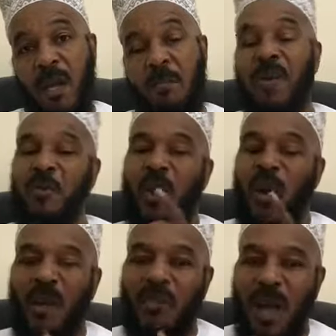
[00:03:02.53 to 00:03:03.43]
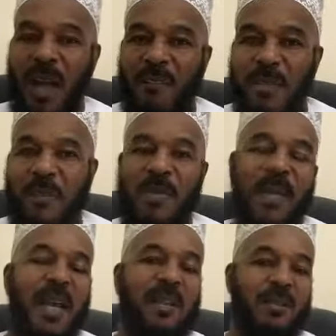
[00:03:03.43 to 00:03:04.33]
But we also have
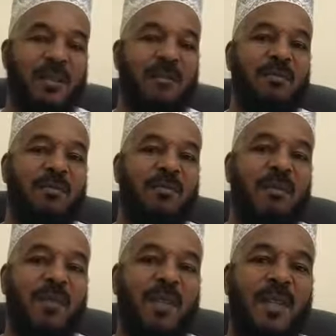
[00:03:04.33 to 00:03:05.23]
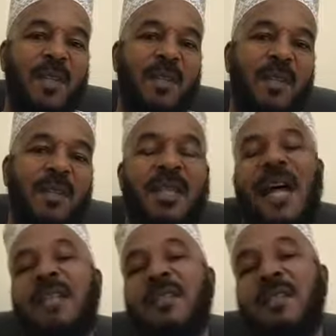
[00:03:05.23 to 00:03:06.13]
something else
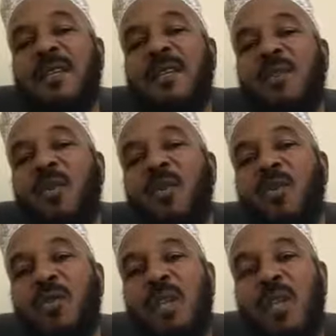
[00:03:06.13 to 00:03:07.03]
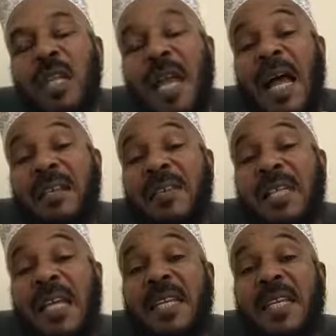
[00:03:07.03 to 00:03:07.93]
that is known in the last
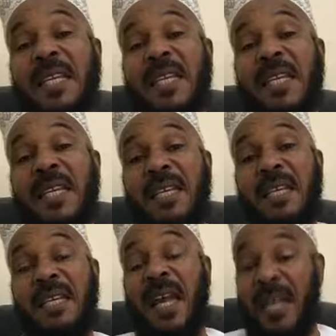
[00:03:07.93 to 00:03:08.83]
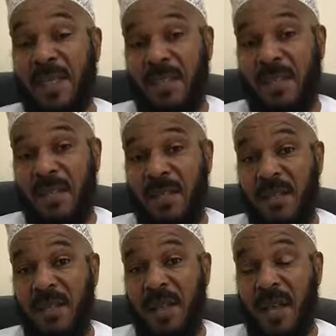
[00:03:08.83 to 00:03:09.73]
10 nights
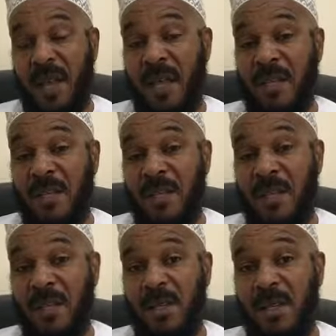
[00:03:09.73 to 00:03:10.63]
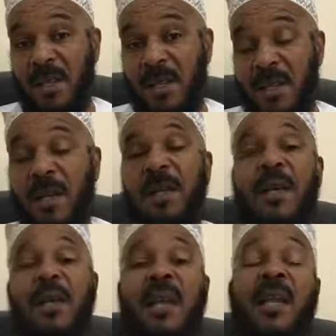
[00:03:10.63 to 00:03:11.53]
as
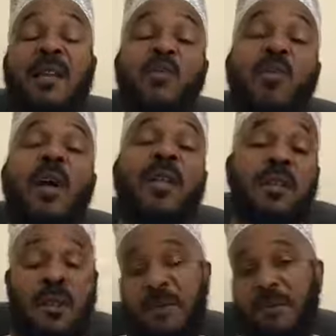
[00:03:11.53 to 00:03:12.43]
Laylatul Qadr.